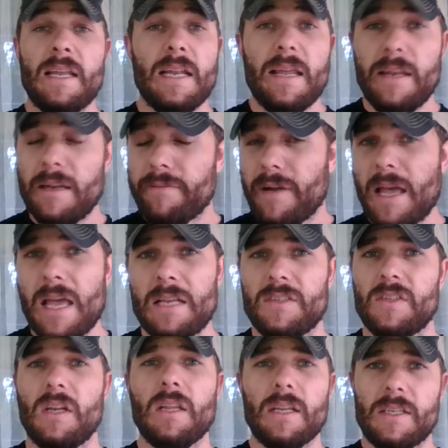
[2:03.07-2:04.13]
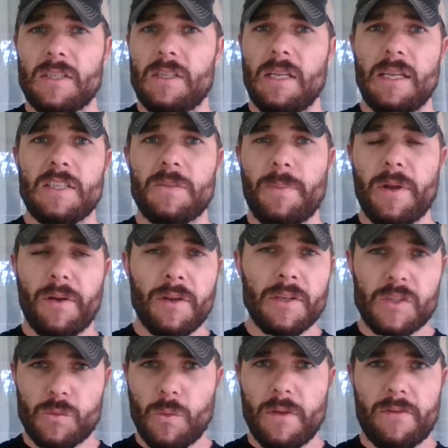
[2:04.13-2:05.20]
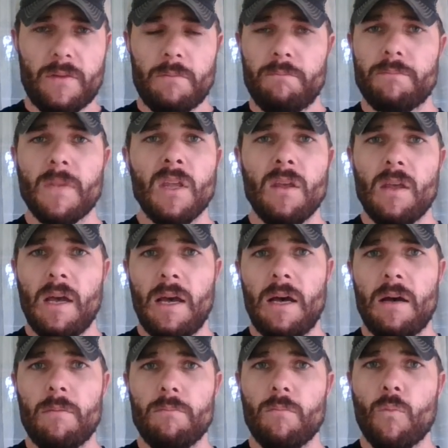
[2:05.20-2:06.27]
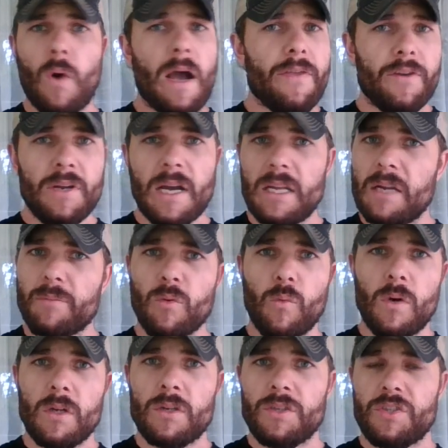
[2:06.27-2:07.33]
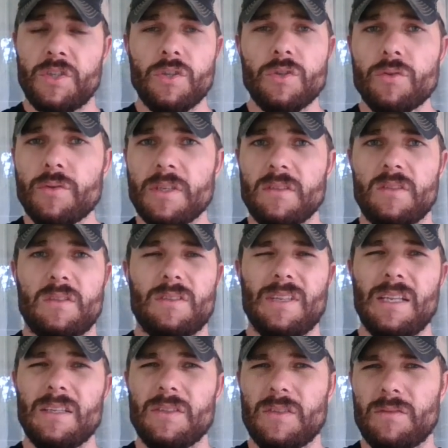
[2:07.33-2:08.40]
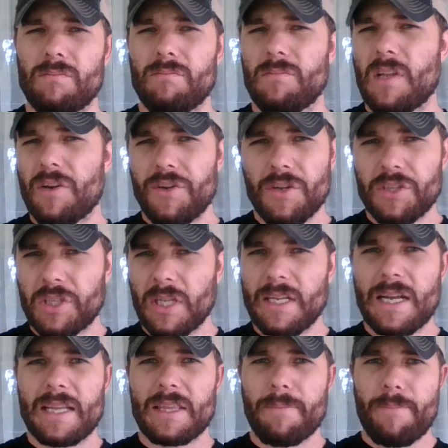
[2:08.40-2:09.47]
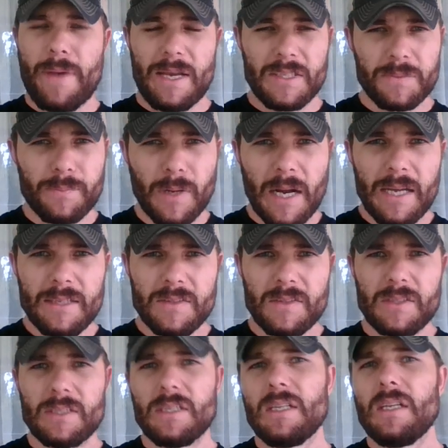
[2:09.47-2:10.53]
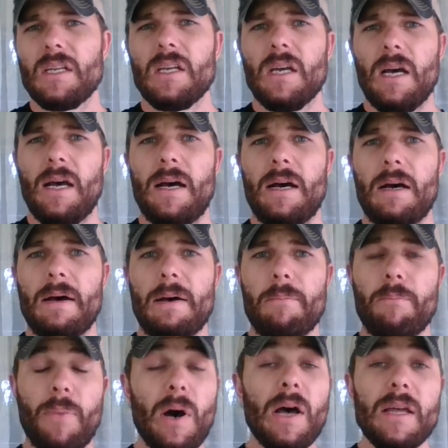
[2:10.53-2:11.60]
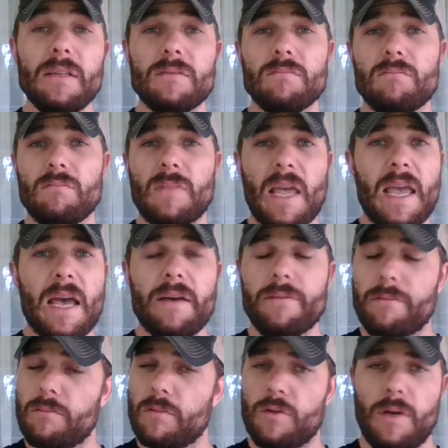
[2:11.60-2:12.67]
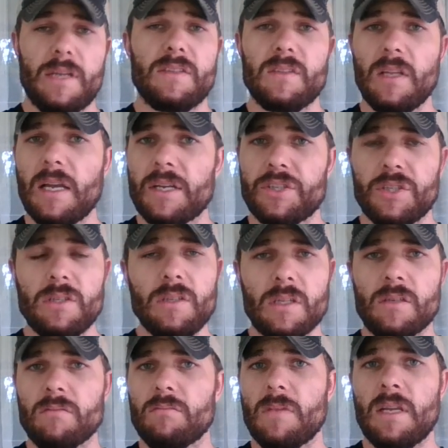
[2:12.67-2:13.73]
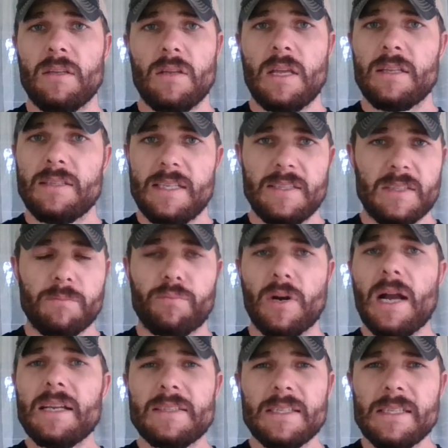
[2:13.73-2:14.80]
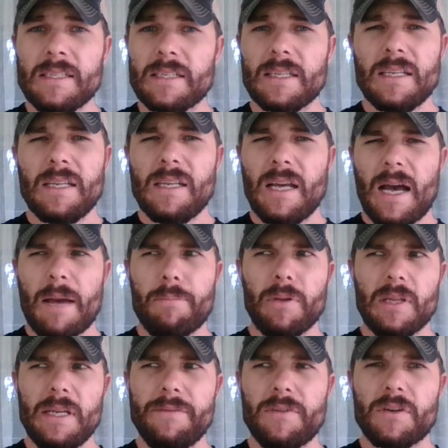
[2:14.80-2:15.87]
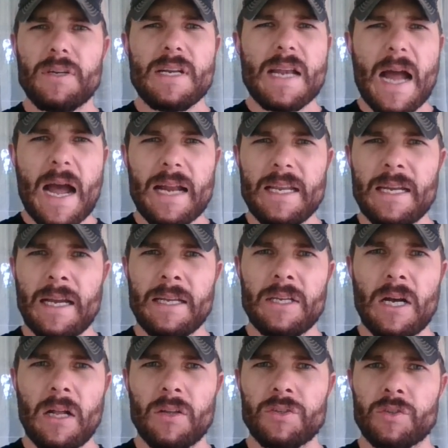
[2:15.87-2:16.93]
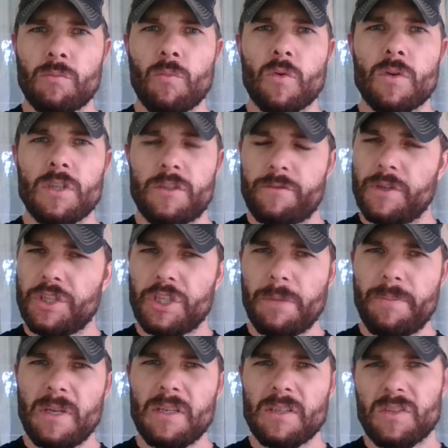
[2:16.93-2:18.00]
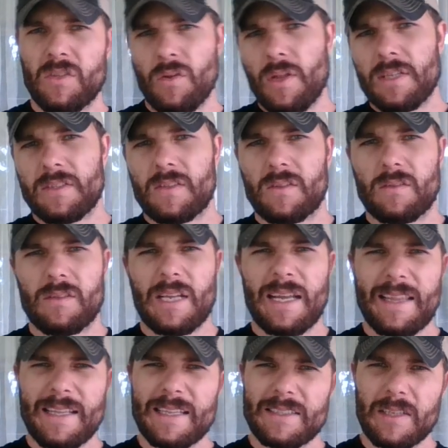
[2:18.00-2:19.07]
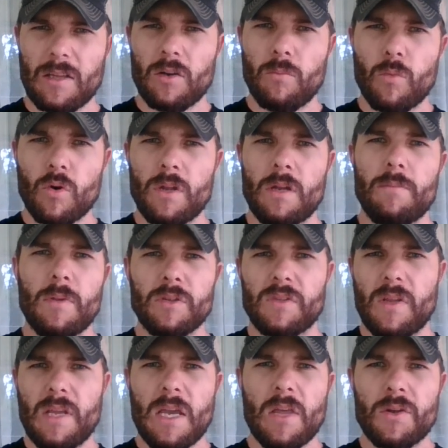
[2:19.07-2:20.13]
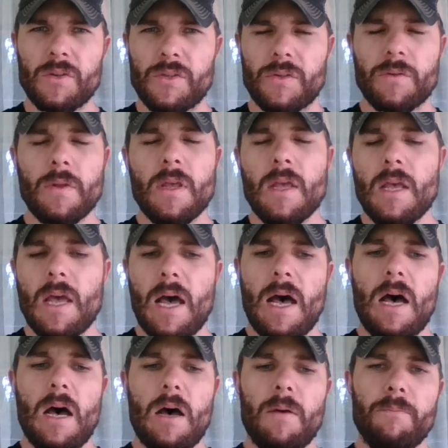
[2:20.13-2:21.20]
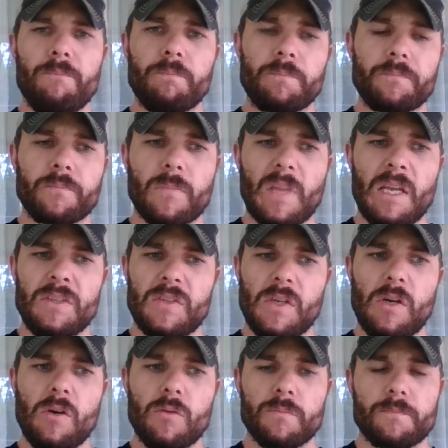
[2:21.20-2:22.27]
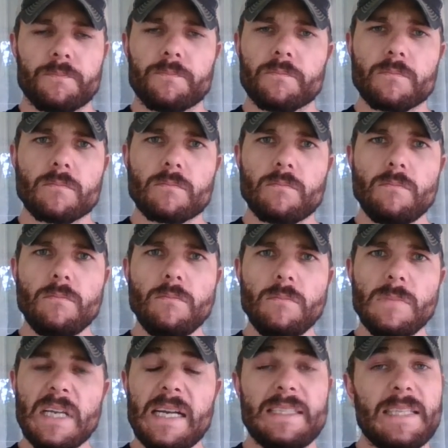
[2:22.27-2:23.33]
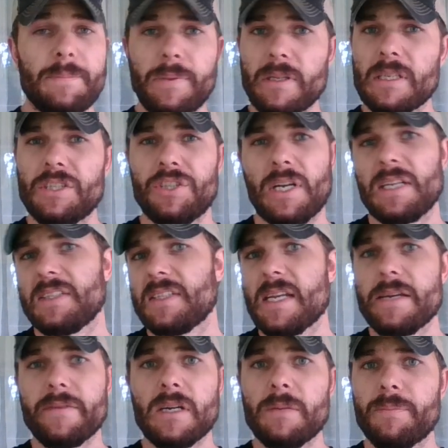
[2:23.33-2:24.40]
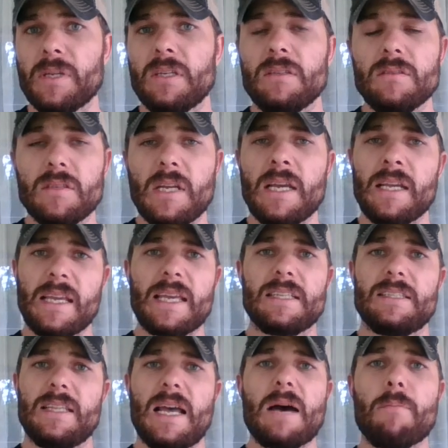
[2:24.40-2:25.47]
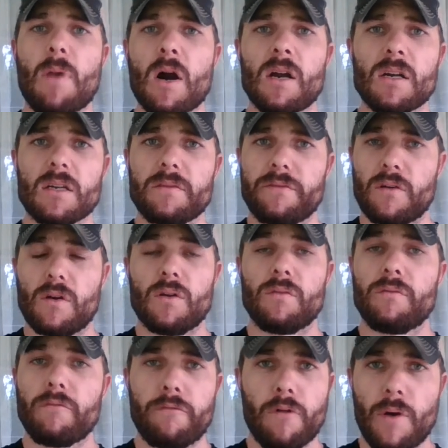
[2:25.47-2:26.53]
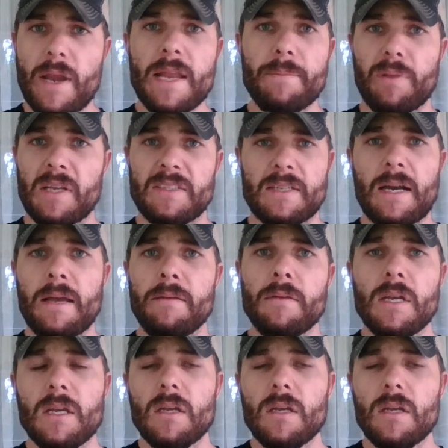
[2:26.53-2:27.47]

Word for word: and, and, if I had solid ex experience with them, um, why they're not number one or two is is they're usually not the best priced, uh, but they have great selection and, and and decent pricing. I believe they're ninety nine dollars or more is free shipping, and so that's I think that's a little more than most of the others. Um, and so I typically try to save up and and get to that mark for for any place I